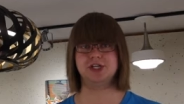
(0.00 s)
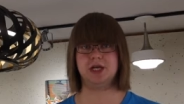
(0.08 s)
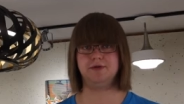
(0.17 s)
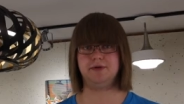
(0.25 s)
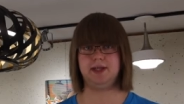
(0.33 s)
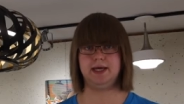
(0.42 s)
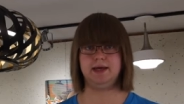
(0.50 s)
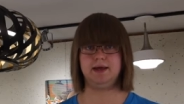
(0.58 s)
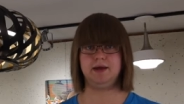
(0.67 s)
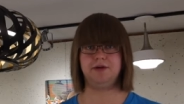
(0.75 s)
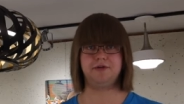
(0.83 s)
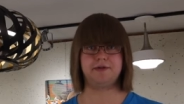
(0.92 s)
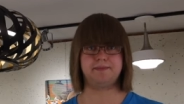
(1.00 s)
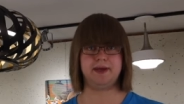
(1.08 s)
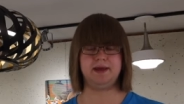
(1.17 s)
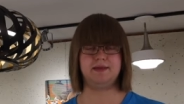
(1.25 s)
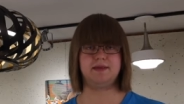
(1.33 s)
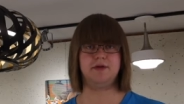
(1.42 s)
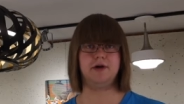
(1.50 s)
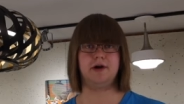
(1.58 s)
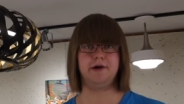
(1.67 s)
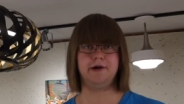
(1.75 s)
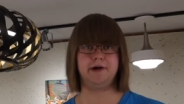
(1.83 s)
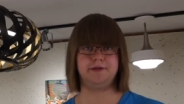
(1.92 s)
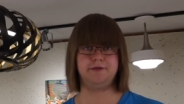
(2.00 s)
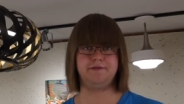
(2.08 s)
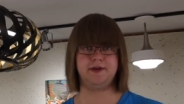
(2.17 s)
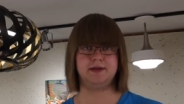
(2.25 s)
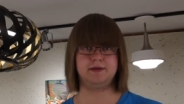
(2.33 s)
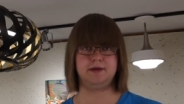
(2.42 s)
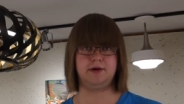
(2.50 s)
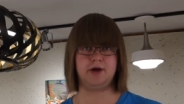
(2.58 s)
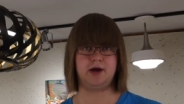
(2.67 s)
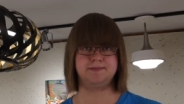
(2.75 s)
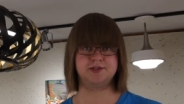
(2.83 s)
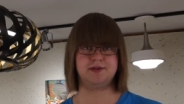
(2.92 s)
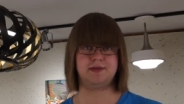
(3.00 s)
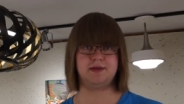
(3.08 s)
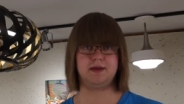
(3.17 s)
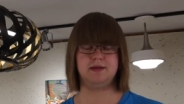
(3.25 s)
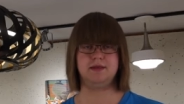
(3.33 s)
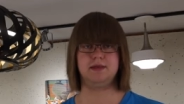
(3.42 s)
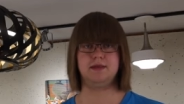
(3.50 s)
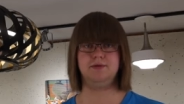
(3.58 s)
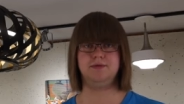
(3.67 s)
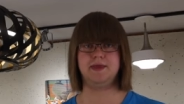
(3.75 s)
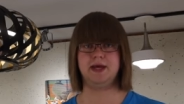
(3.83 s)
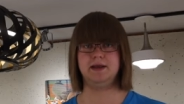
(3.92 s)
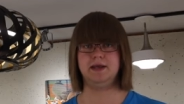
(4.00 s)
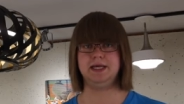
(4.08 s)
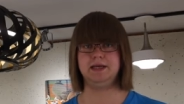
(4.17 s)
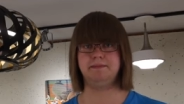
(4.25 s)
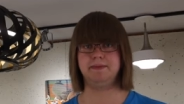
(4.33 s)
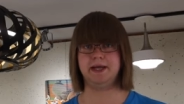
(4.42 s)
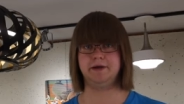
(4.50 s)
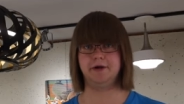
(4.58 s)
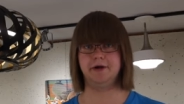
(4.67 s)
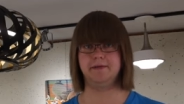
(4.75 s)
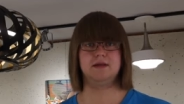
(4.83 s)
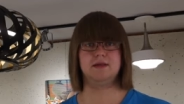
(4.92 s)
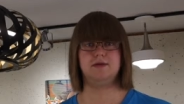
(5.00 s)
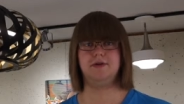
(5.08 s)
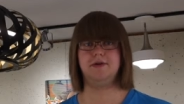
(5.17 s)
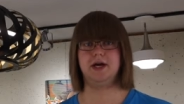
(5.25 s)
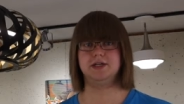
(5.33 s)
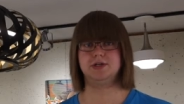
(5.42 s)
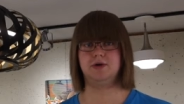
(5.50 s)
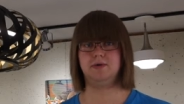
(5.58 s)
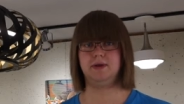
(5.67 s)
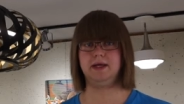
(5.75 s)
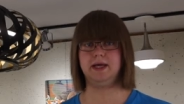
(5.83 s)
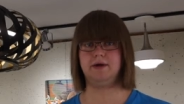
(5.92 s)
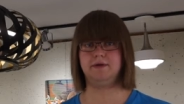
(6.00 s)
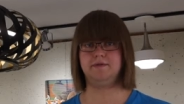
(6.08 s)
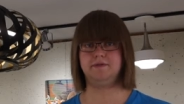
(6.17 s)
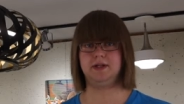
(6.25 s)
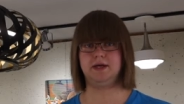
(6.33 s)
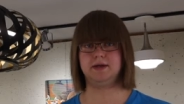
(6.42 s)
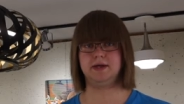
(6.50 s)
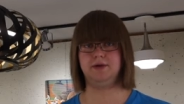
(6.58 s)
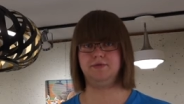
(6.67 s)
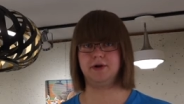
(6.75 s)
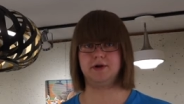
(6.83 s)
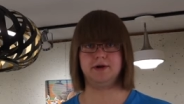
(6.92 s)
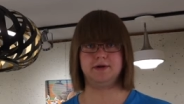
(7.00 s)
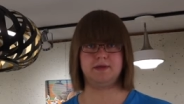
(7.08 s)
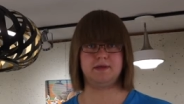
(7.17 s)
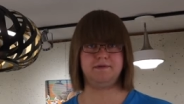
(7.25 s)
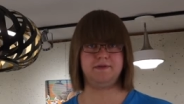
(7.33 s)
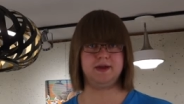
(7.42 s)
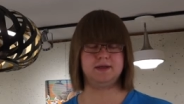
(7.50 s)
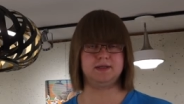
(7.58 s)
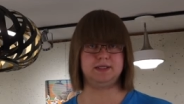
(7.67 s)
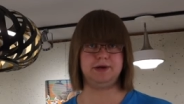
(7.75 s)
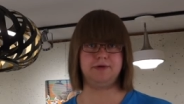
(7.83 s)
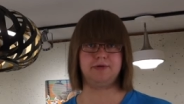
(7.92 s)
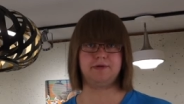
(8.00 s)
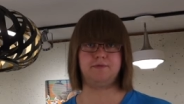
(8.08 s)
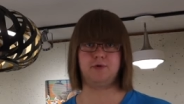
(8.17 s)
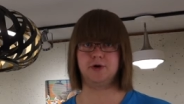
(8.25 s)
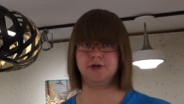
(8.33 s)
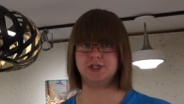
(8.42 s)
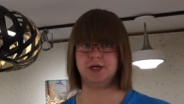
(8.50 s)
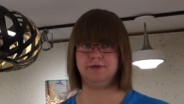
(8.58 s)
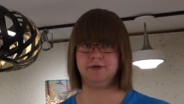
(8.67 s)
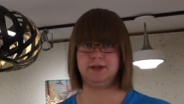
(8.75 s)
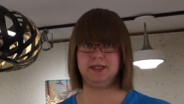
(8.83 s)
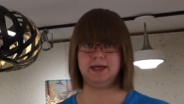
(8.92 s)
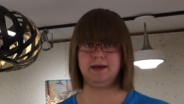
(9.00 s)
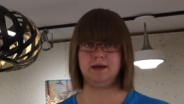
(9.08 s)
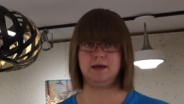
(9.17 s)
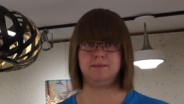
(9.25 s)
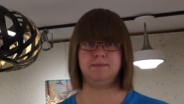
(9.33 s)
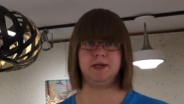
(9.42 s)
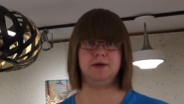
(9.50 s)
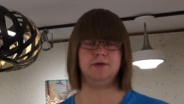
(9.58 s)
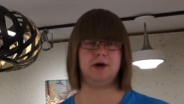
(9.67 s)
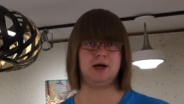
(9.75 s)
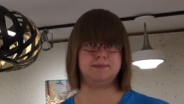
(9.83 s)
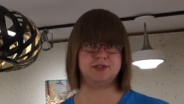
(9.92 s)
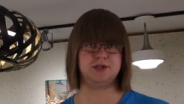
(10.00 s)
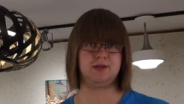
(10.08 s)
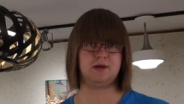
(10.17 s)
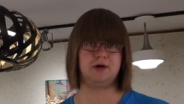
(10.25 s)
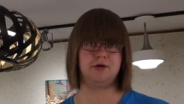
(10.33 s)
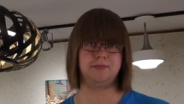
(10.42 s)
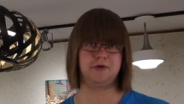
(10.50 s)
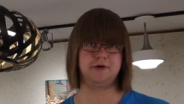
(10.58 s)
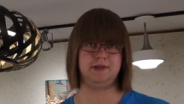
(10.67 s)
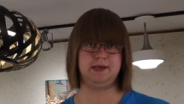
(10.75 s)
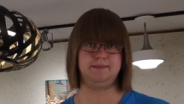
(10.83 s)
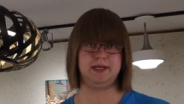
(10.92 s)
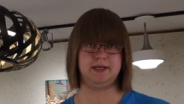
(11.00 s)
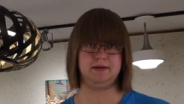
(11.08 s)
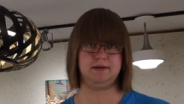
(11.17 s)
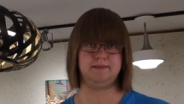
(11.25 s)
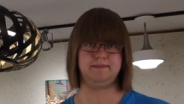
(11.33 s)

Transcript: general lighting in your space, there are other Fandelier options that can suit that need better. So you're not totally out of luck in regards to Fandeliers for general lighting, but your options are more limited.